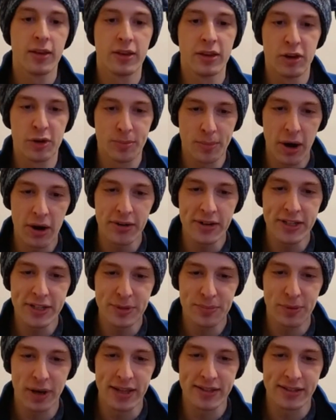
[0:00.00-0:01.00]
Your party
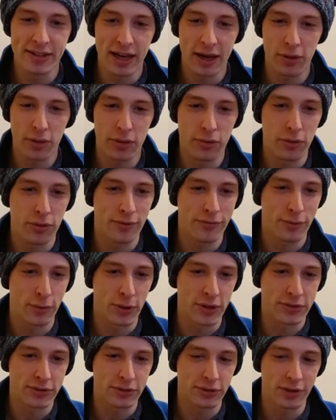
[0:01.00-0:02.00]
spreads out through the
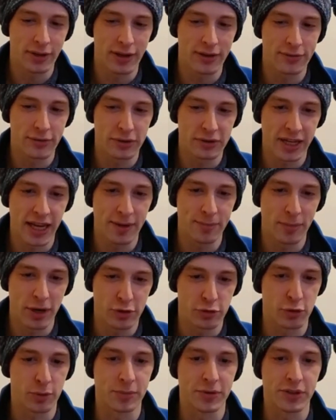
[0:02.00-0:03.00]
forest looking for dead
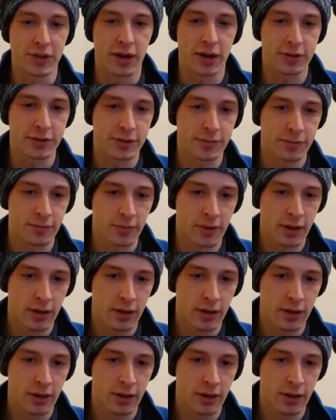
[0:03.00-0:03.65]
mushroom stalks.